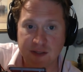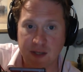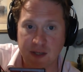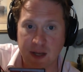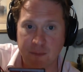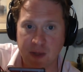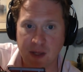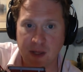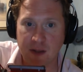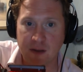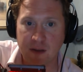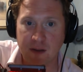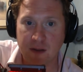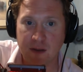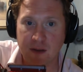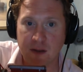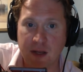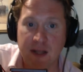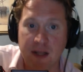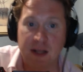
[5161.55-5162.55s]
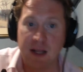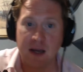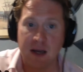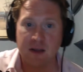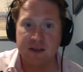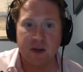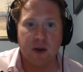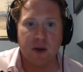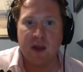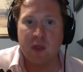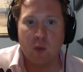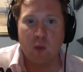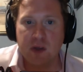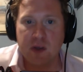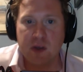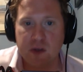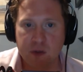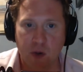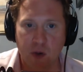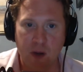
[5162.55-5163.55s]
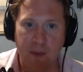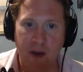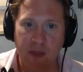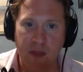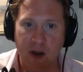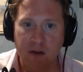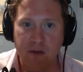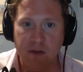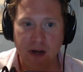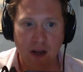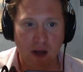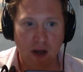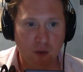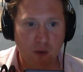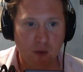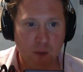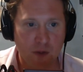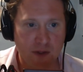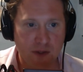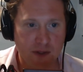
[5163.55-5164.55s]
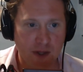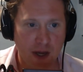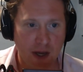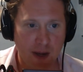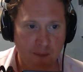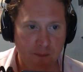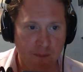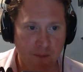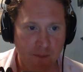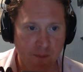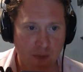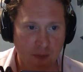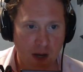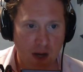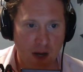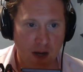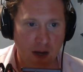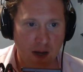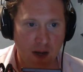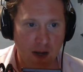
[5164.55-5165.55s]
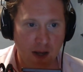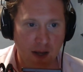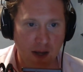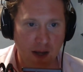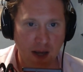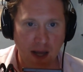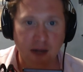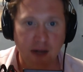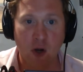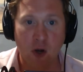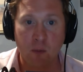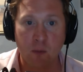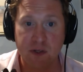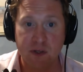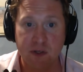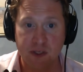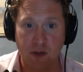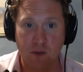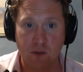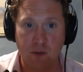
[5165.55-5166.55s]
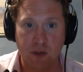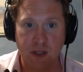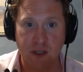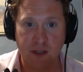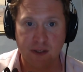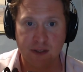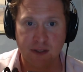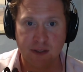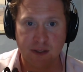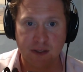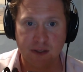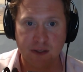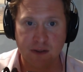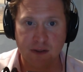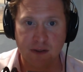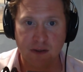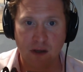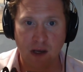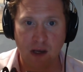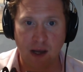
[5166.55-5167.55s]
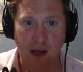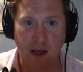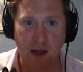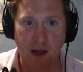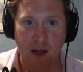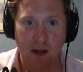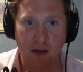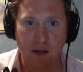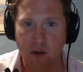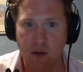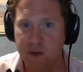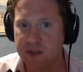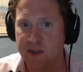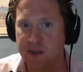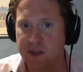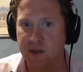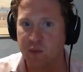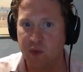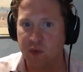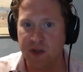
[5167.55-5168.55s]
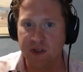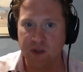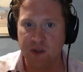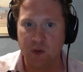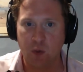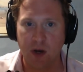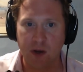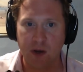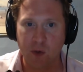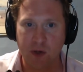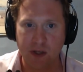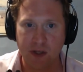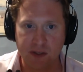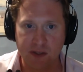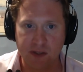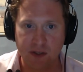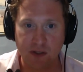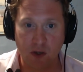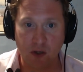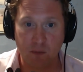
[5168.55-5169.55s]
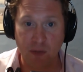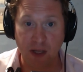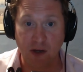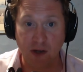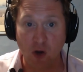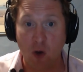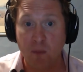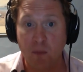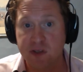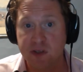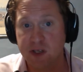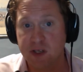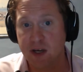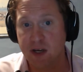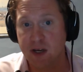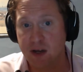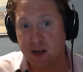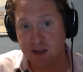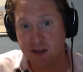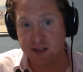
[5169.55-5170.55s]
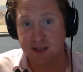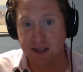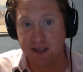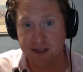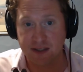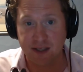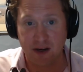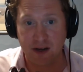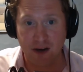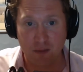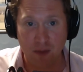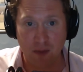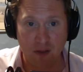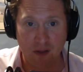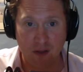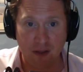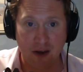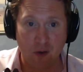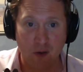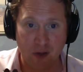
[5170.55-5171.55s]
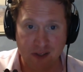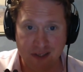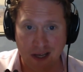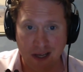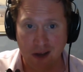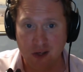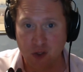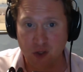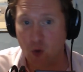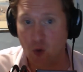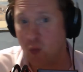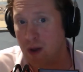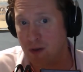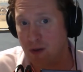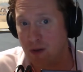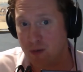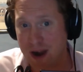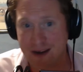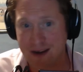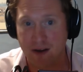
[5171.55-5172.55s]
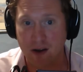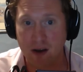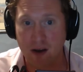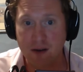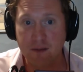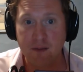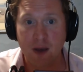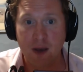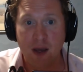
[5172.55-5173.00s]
So so another one you talk about that I really like was incompetent audiences. And you go into some reasons why audiences could be incompetent, and it doesn't necessarily mean that they're not intelligent or well-read enough.